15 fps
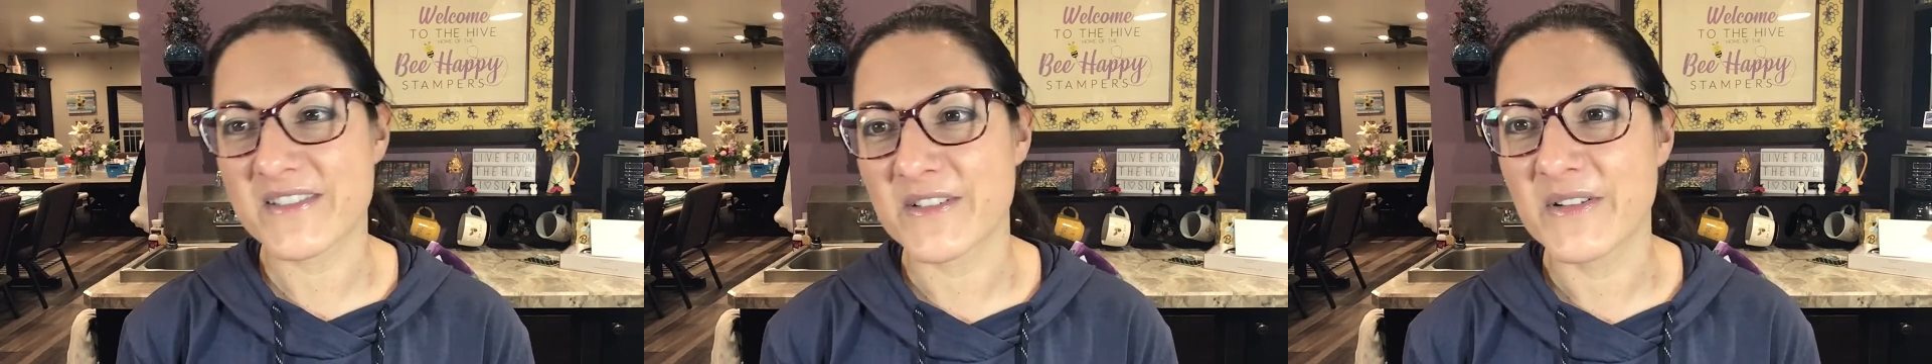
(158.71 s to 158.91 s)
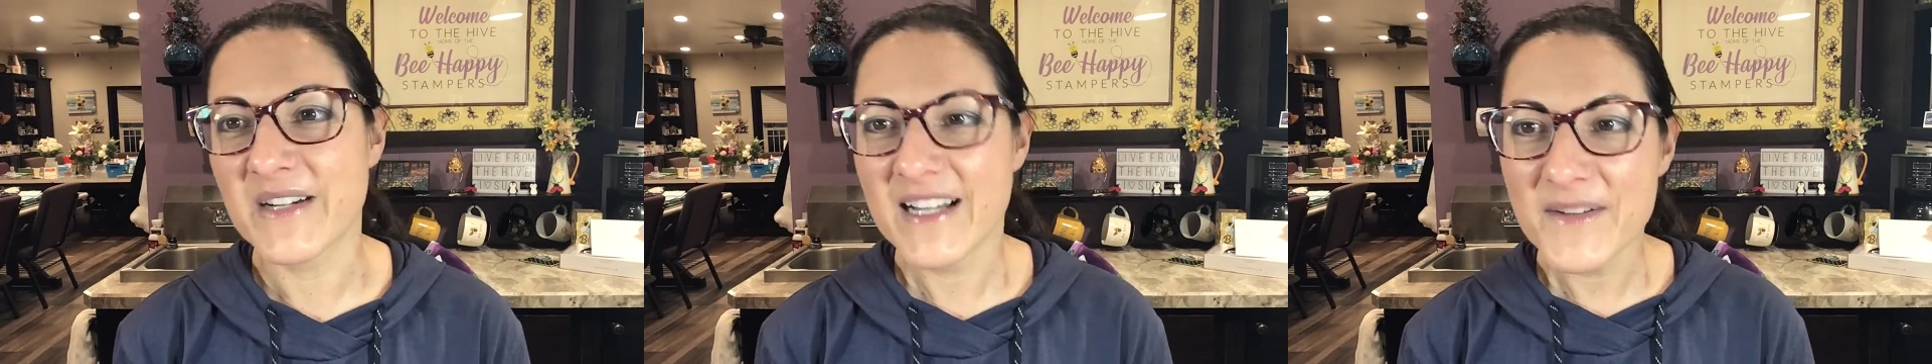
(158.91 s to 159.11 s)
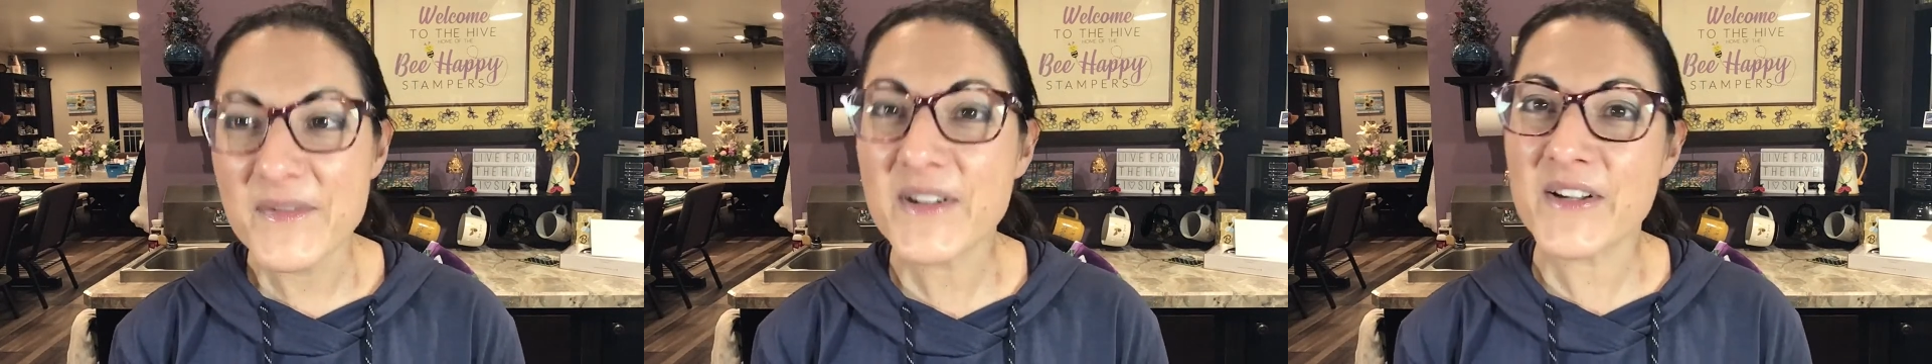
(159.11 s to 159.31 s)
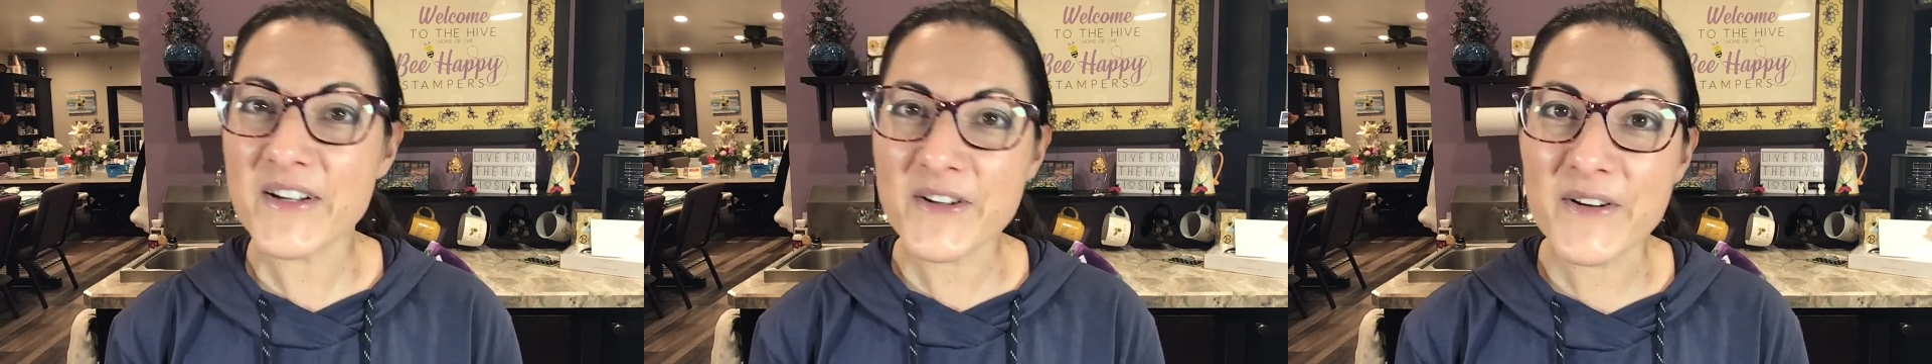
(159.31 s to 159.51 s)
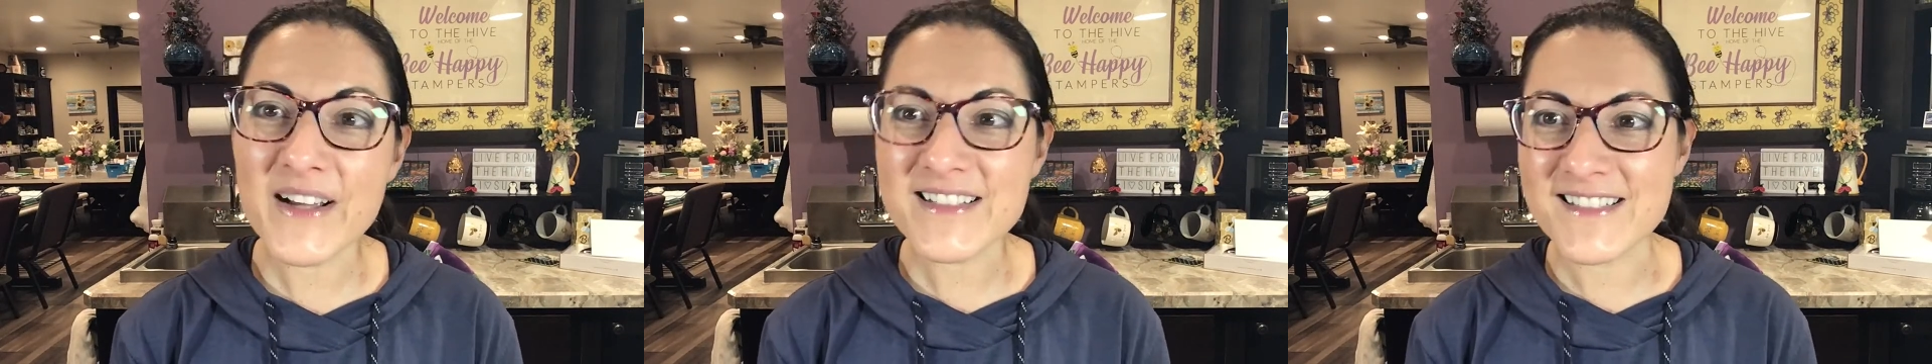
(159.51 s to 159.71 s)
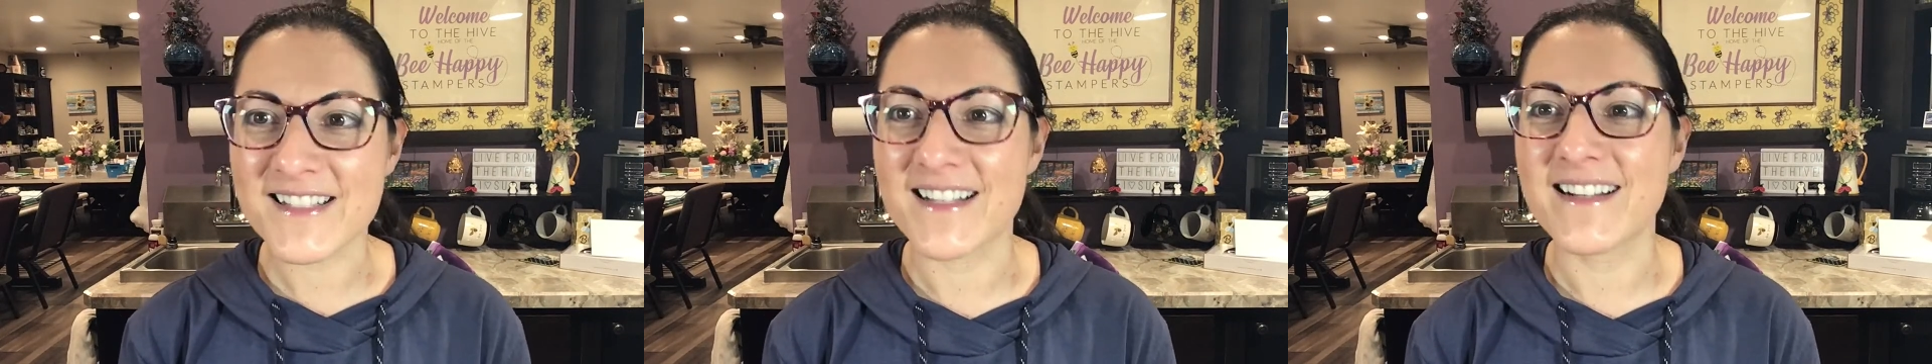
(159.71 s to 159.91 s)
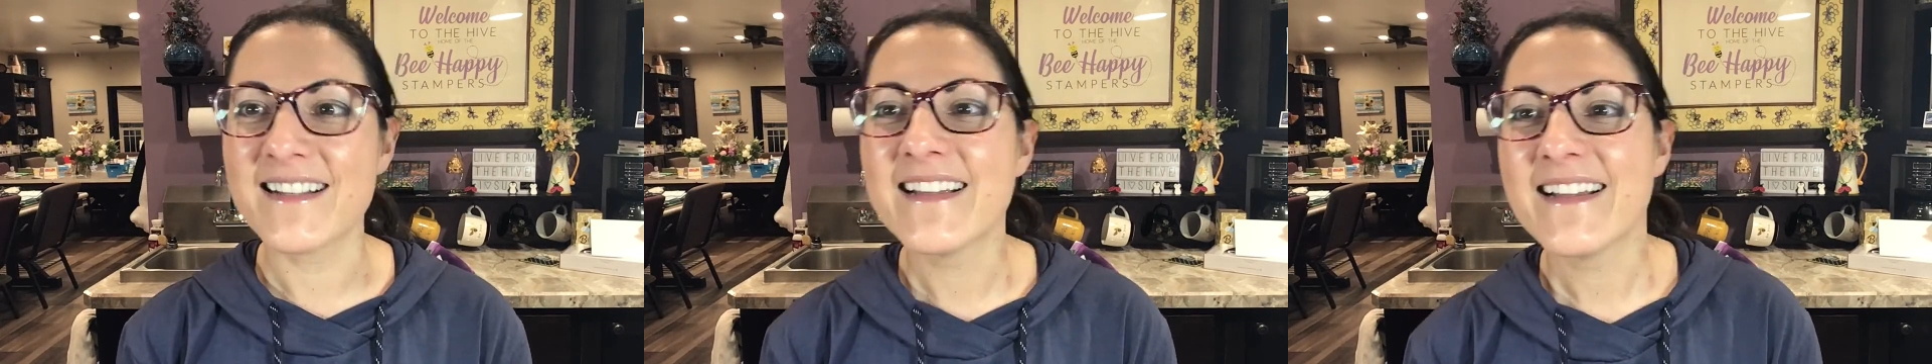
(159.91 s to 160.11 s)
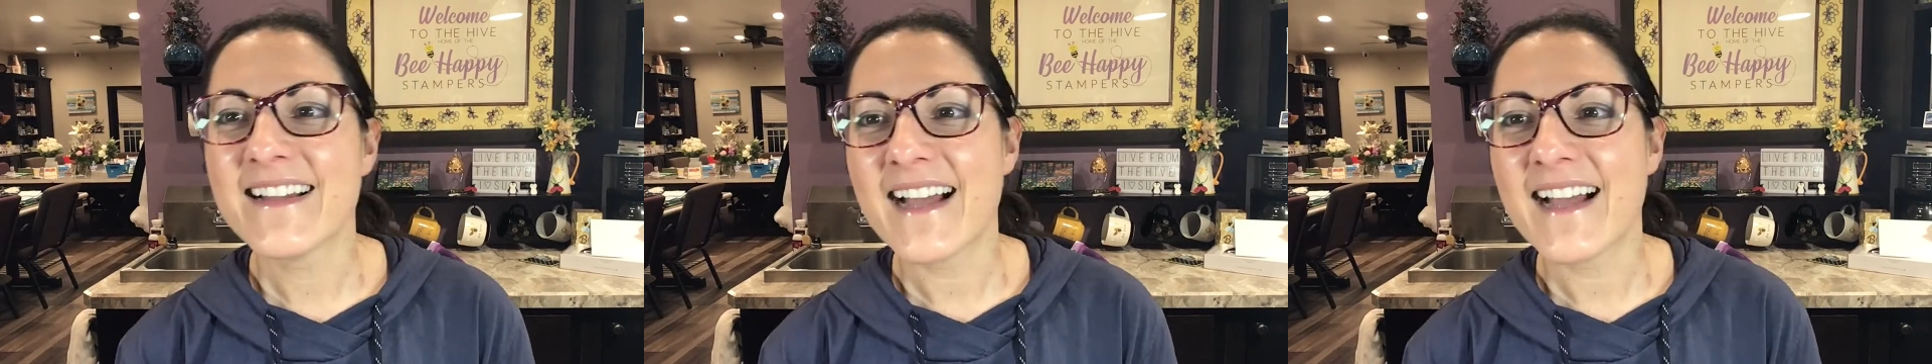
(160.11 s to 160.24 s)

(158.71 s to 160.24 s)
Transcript: So, but good question.